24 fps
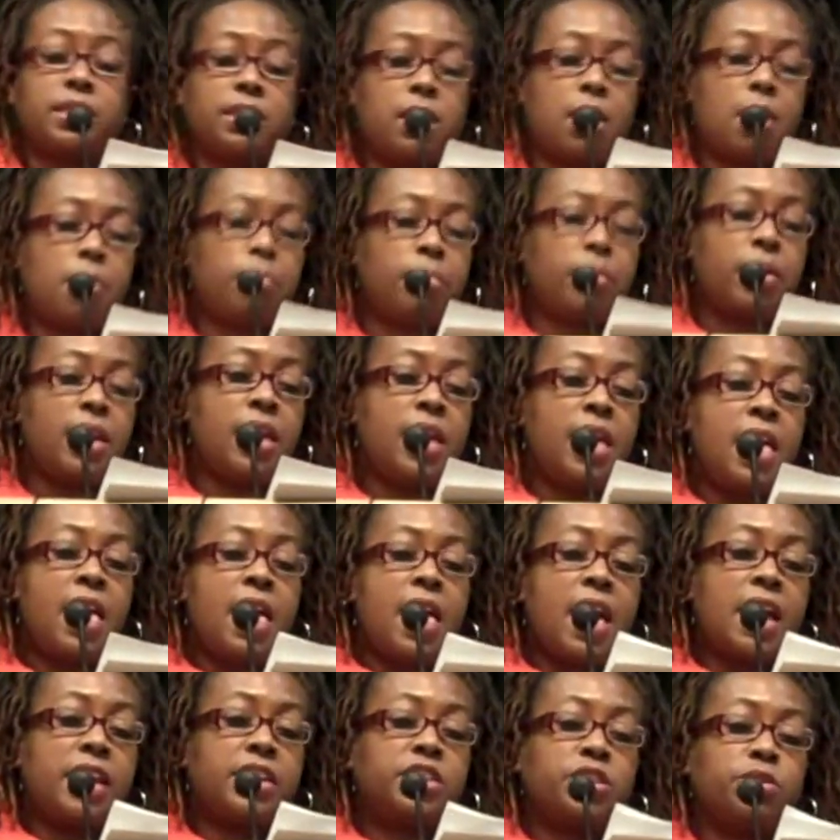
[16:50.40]
slump
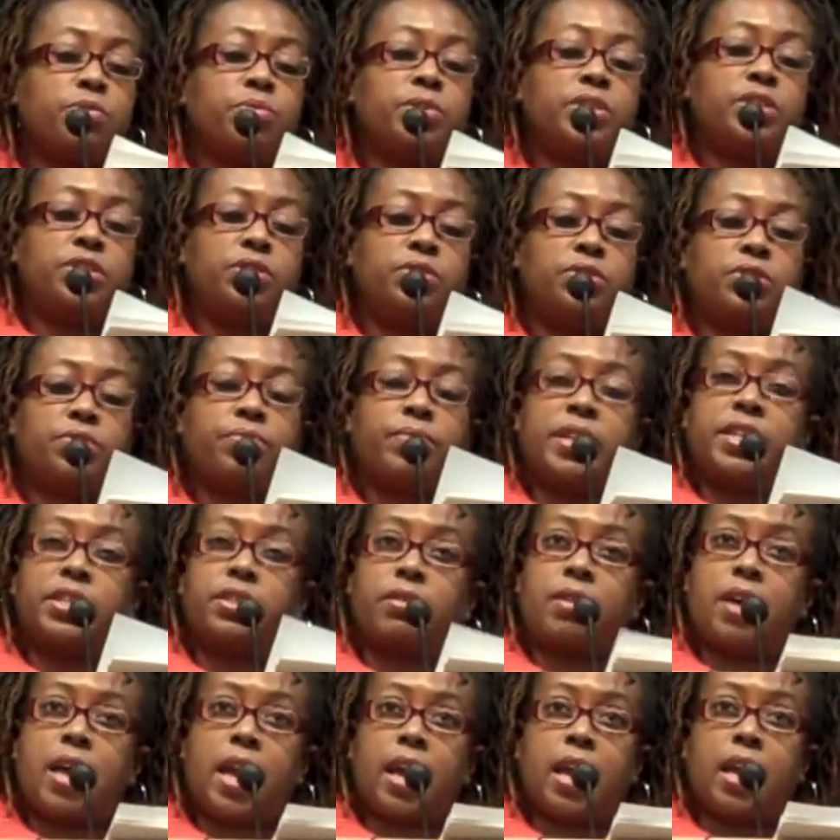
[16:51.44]
and to reduce
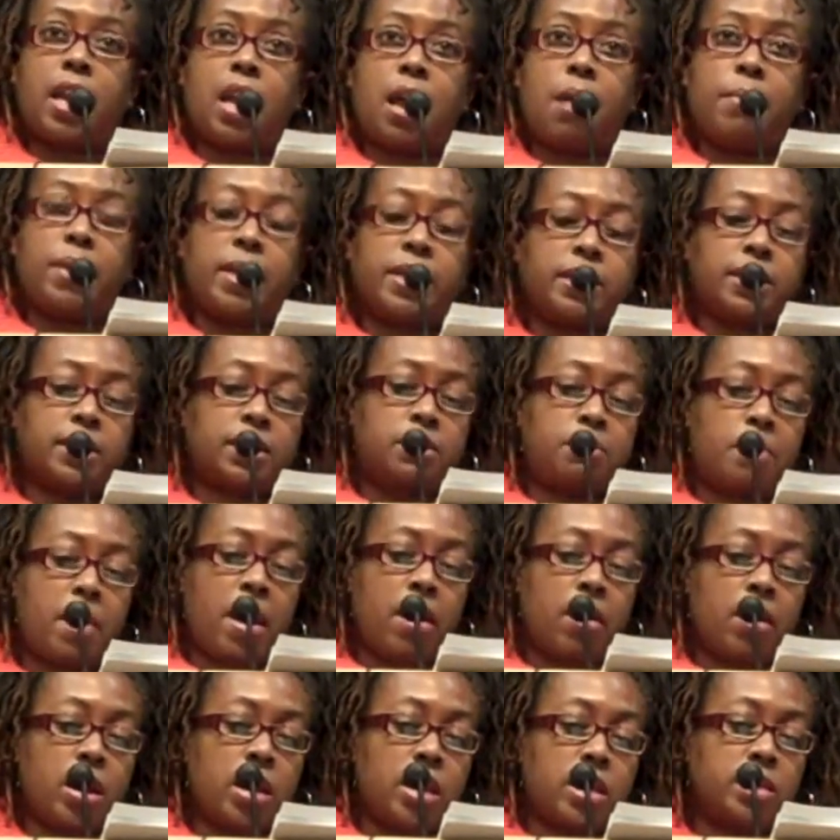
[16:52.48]
racial economic
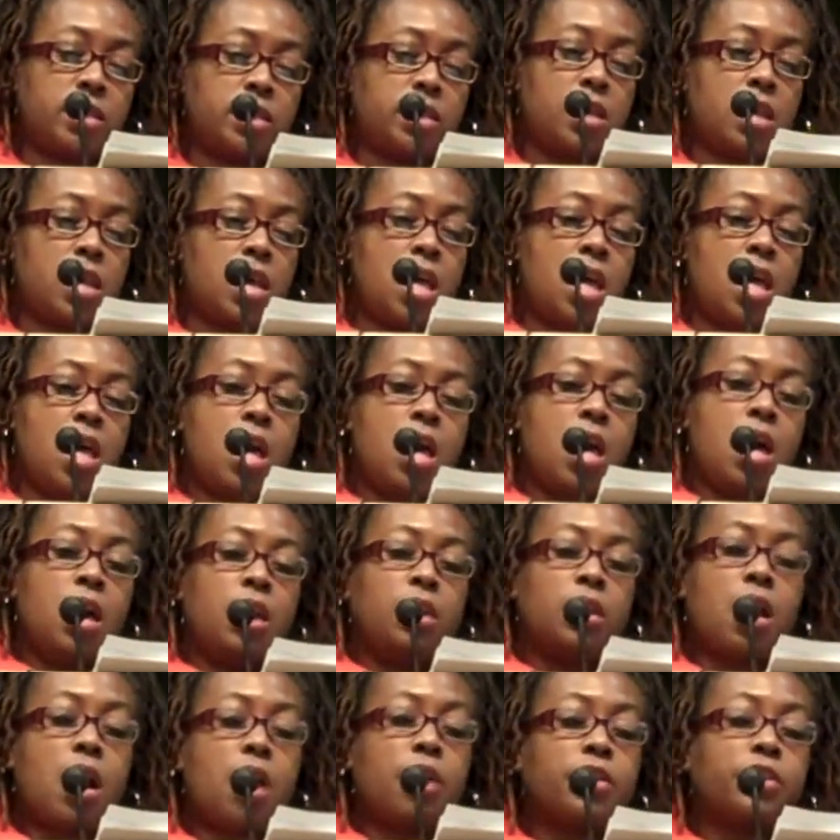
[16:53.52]
disparities.
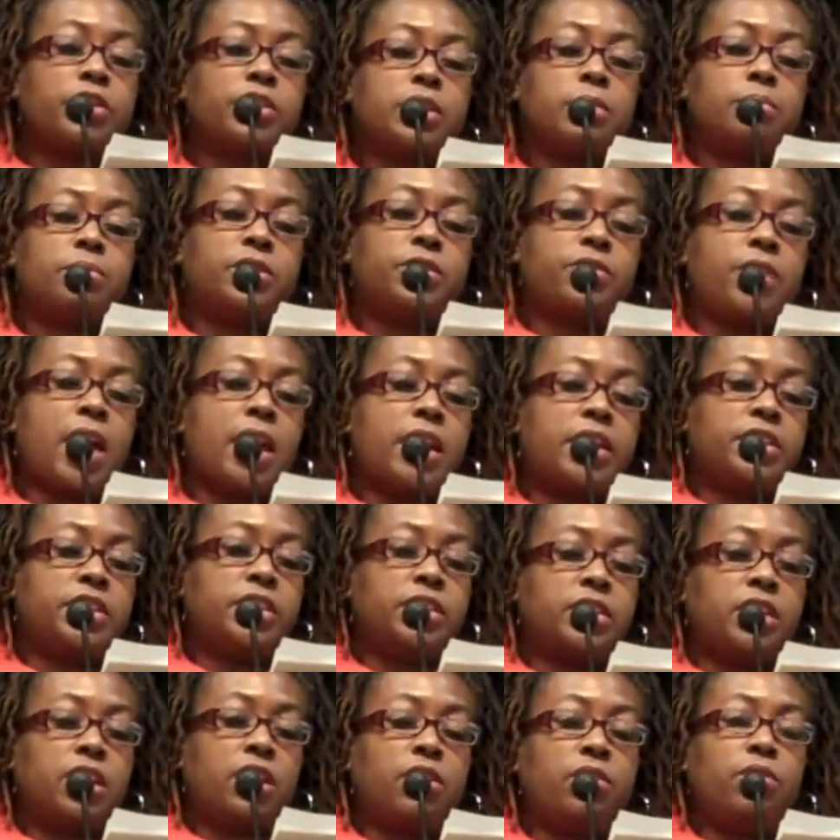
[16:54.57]
Longer-term
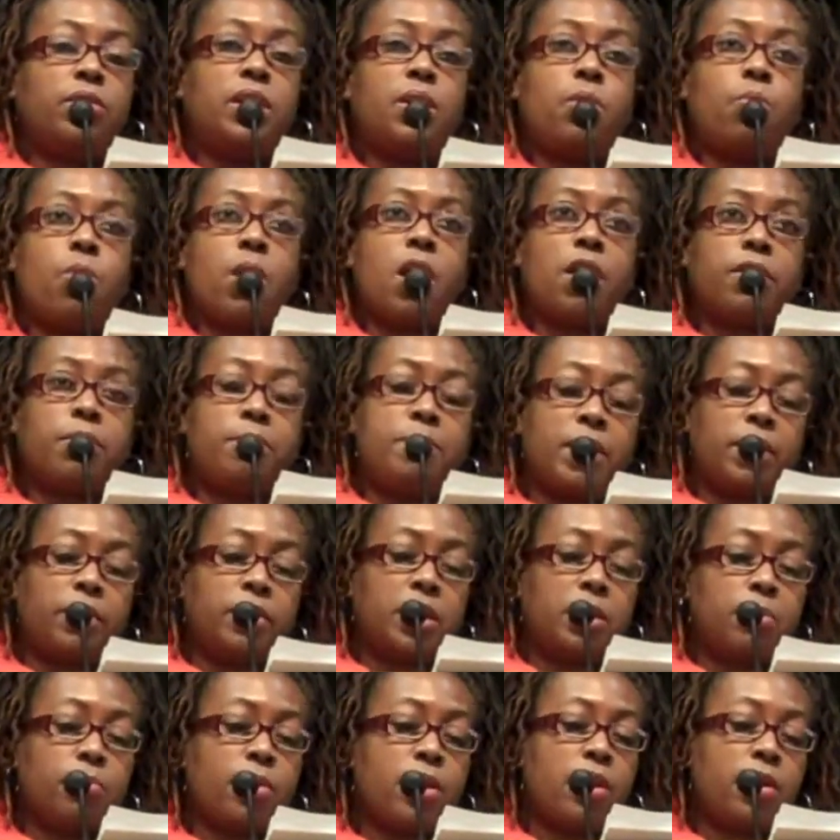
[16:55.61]
strategies including
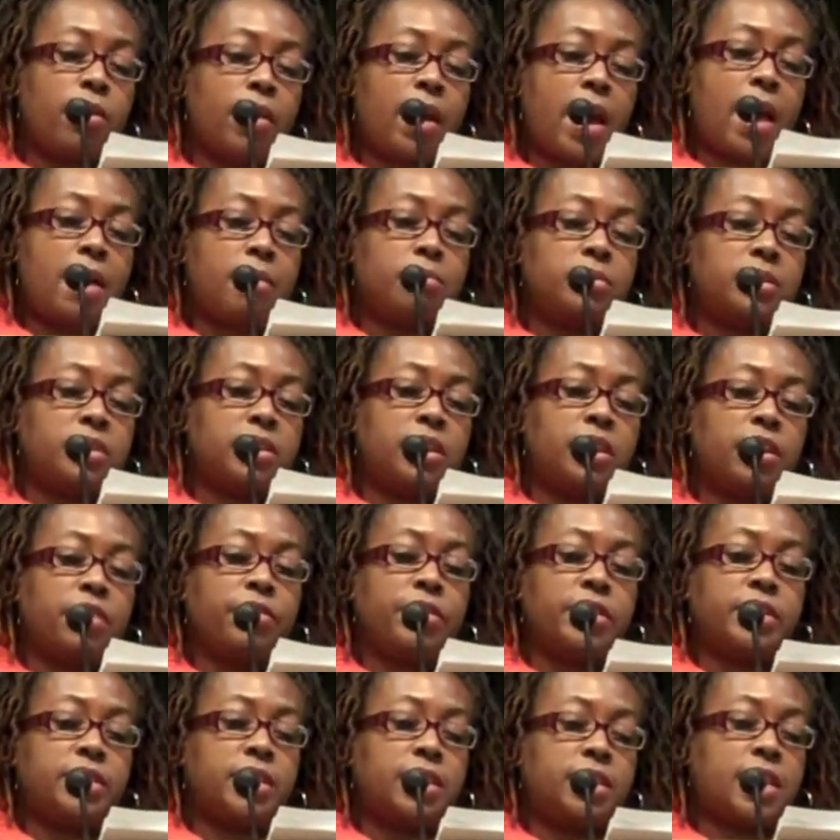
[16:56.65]
wealth-building programs,
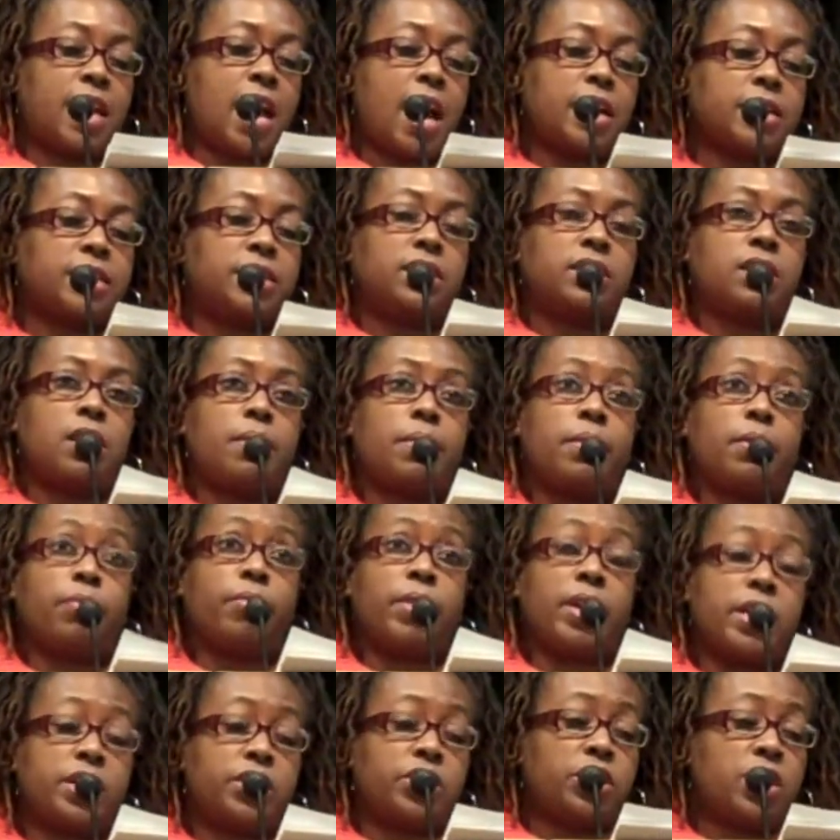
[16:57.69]
increasing taxes on the
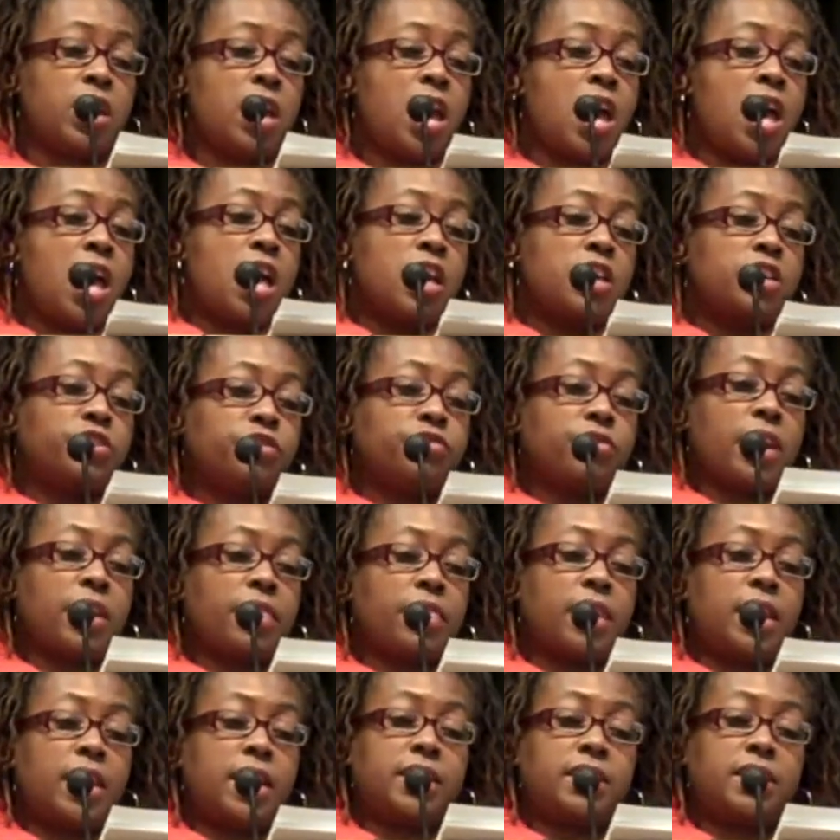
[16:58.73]
rich,
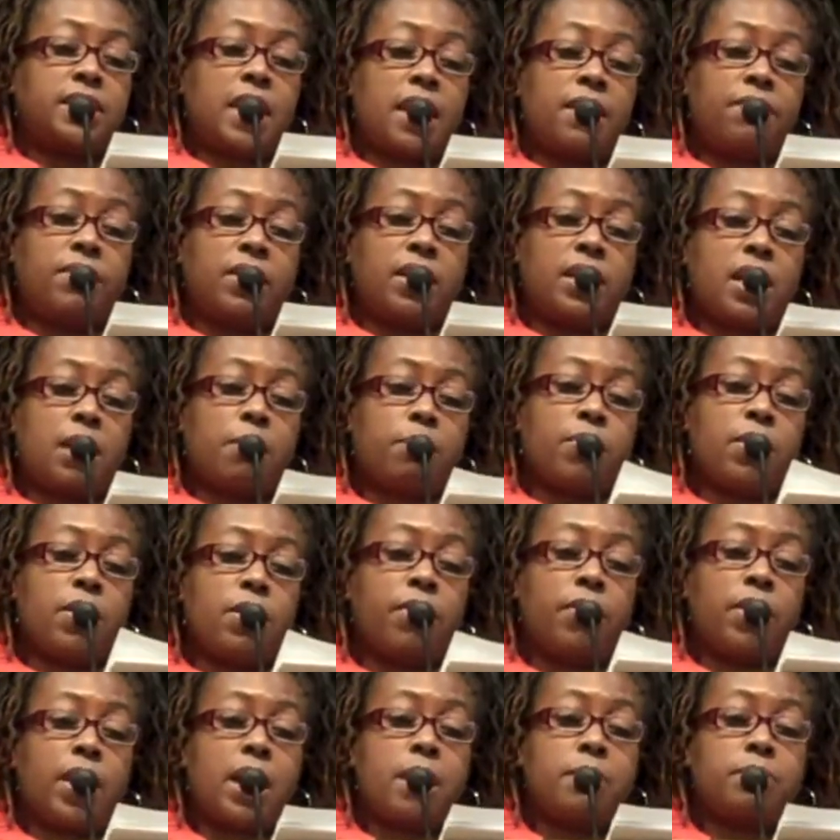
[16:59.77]
strengthening safety net
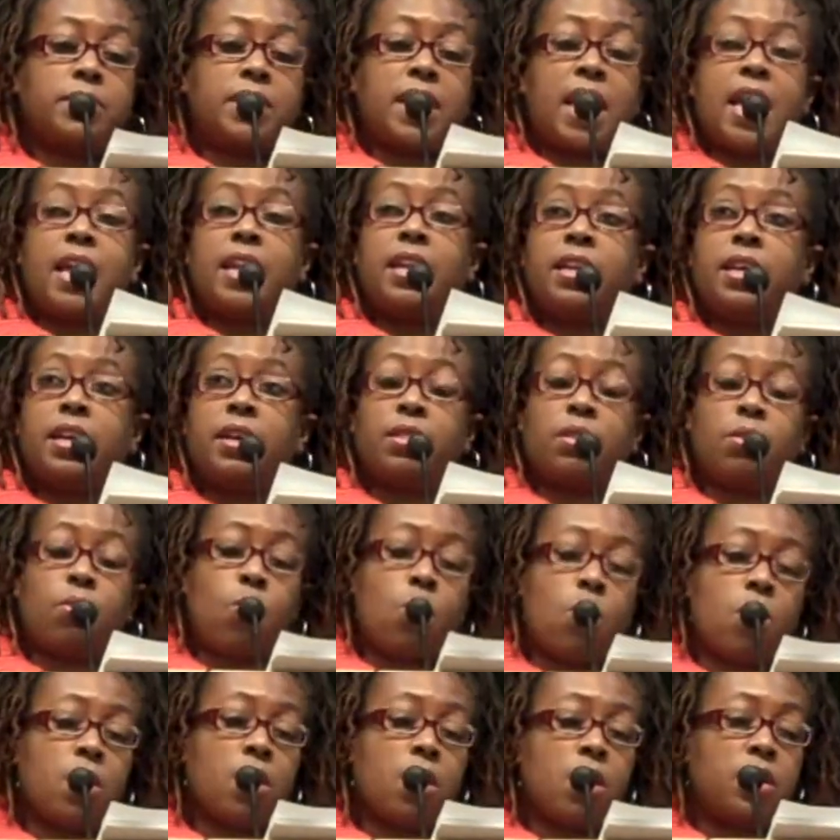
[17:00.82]
programs, ending the
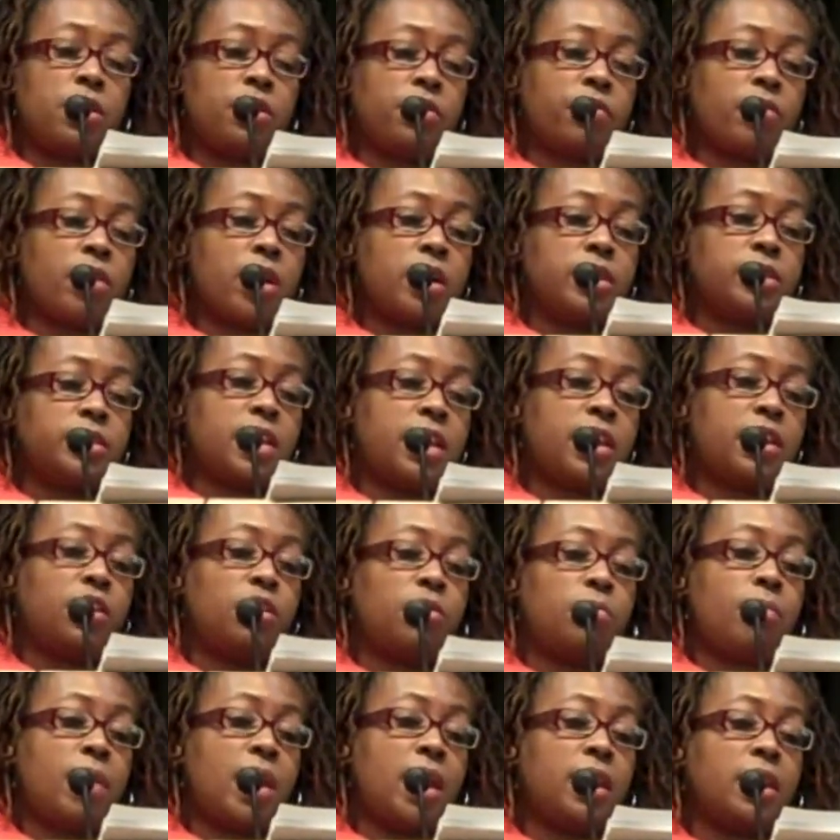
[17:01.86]
war on drugs, and
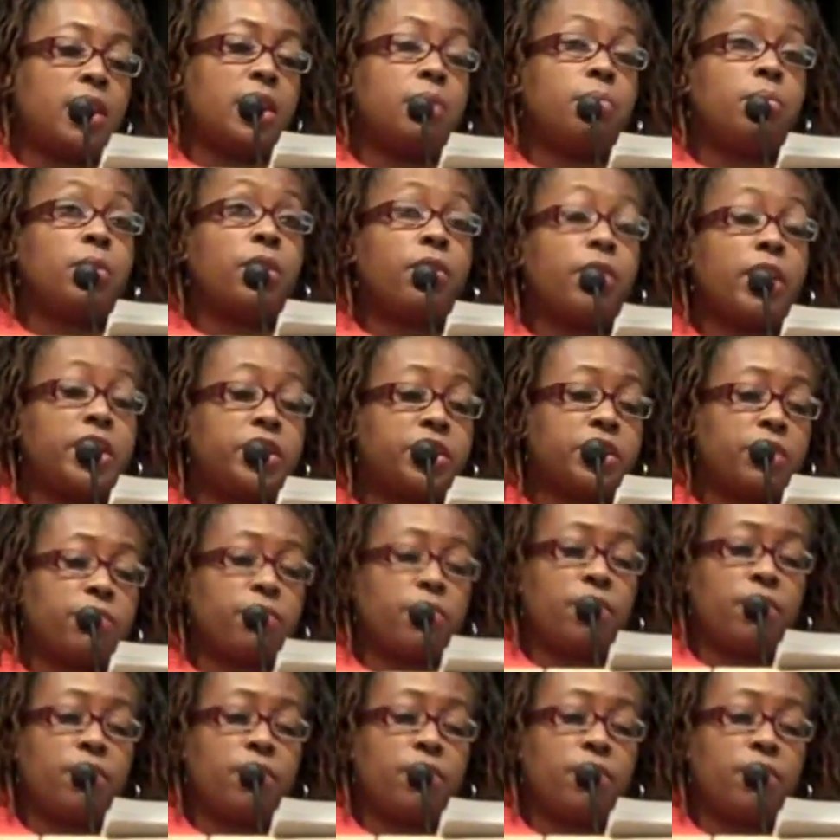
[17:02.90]
humane immigration